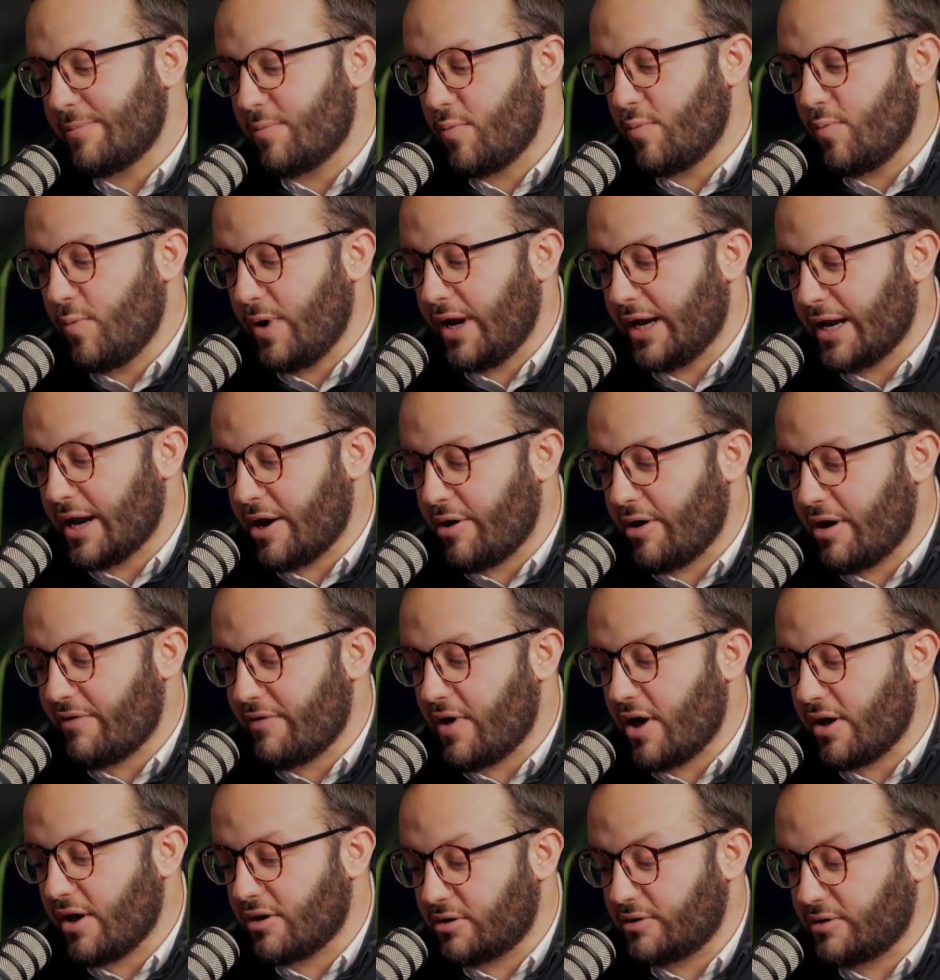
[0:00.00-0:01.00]
We now have
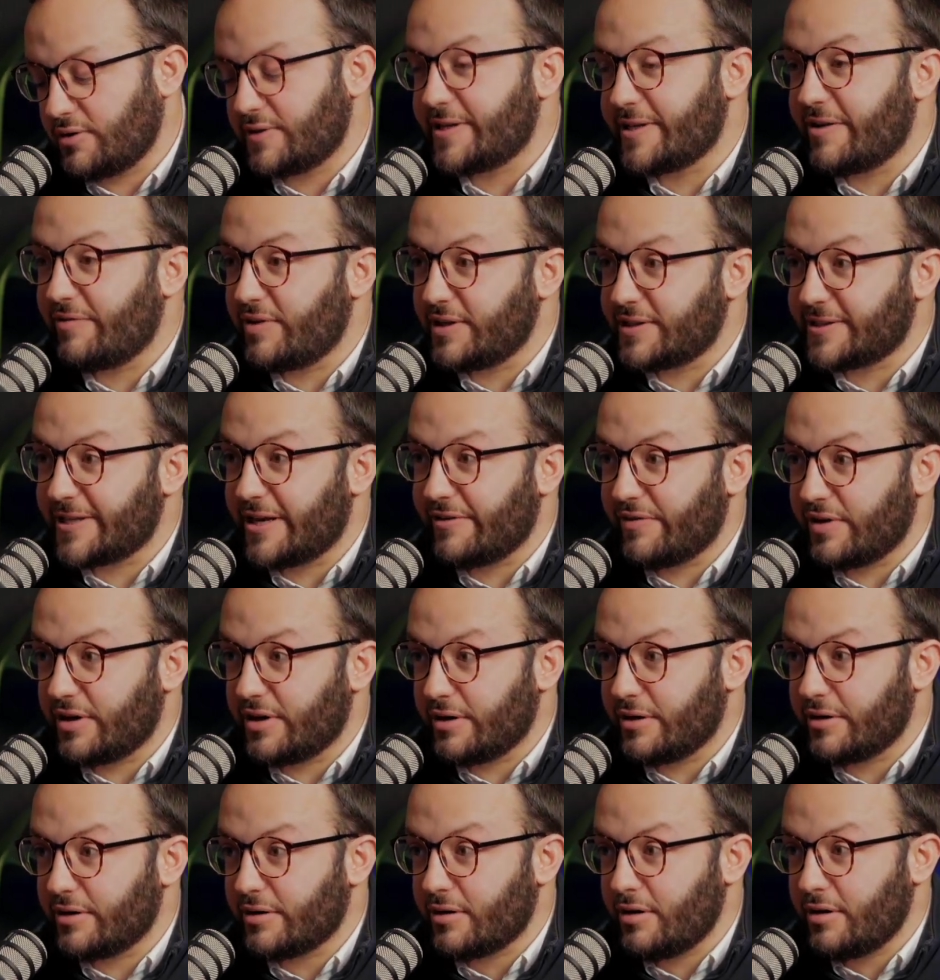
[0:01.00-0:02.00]
177
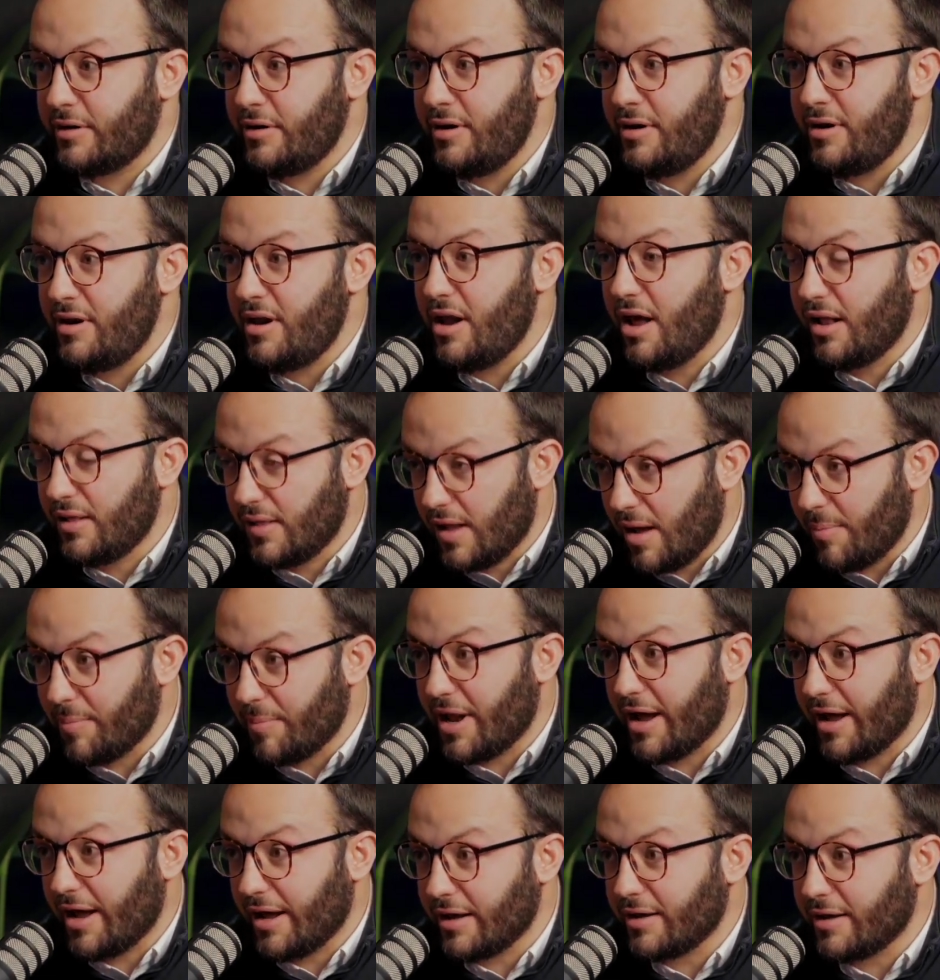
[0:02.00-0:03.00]

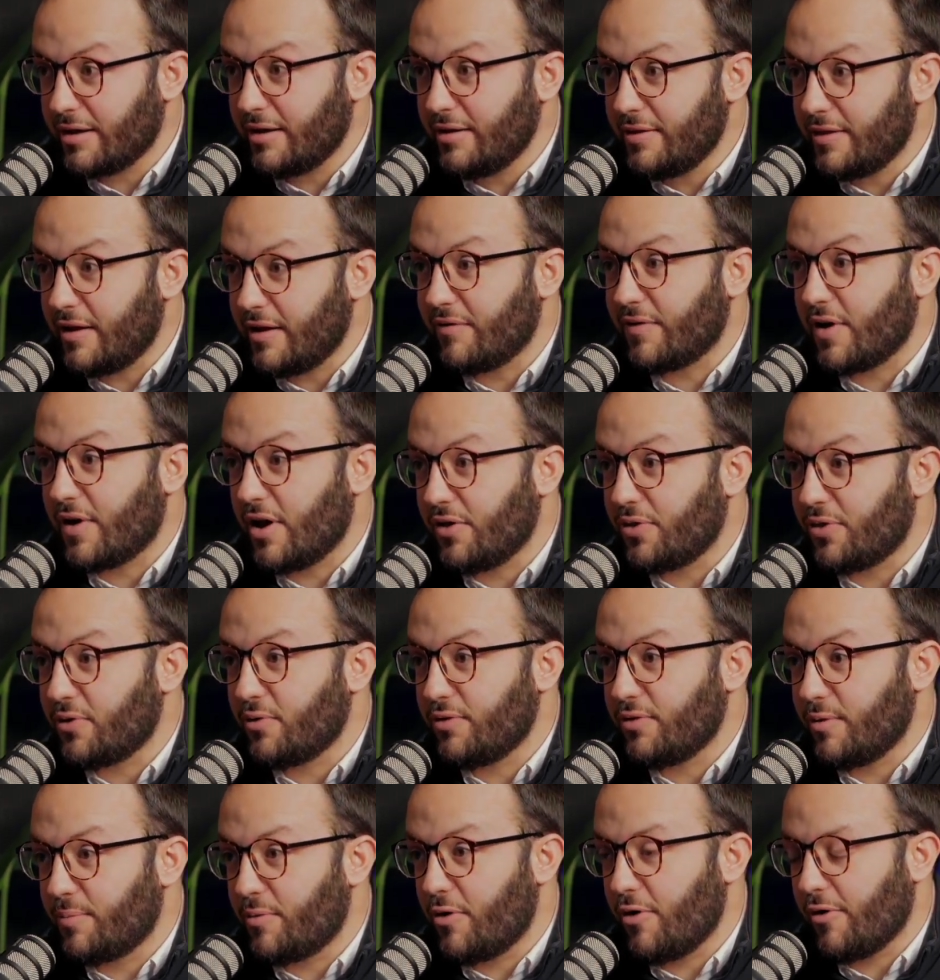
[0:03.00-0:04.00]
alumni that have gone through
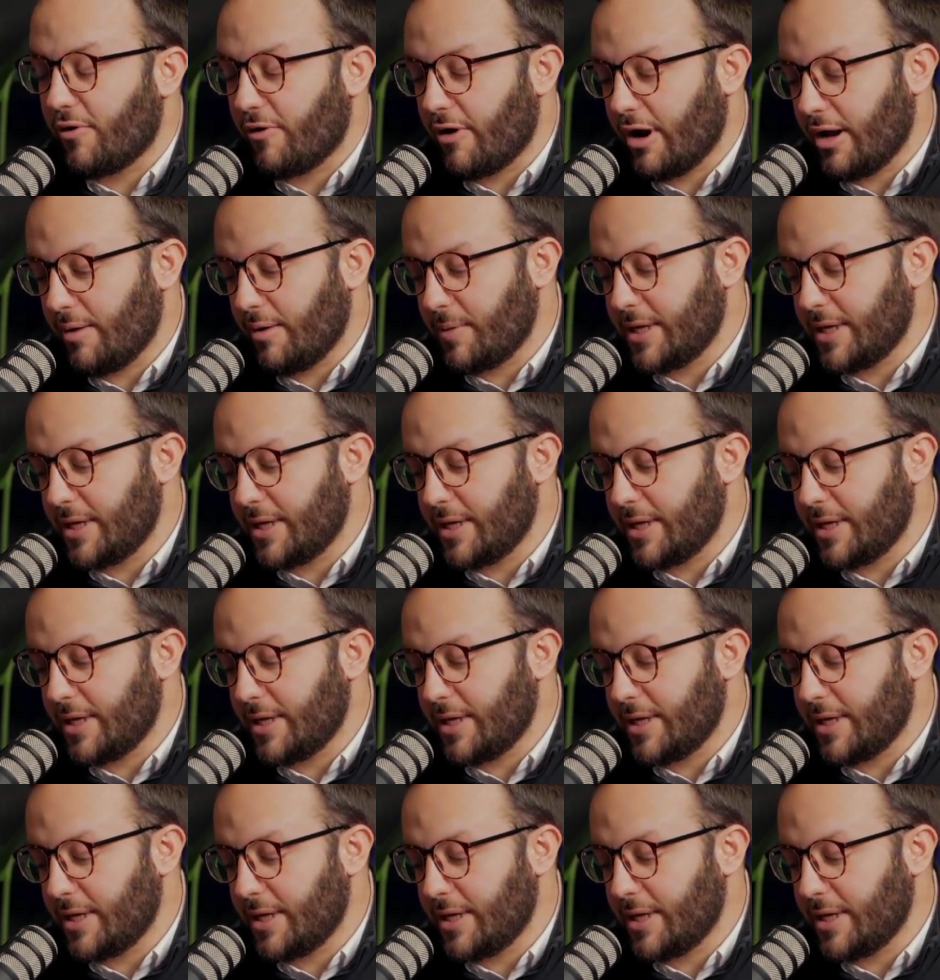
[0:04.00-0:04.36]
the program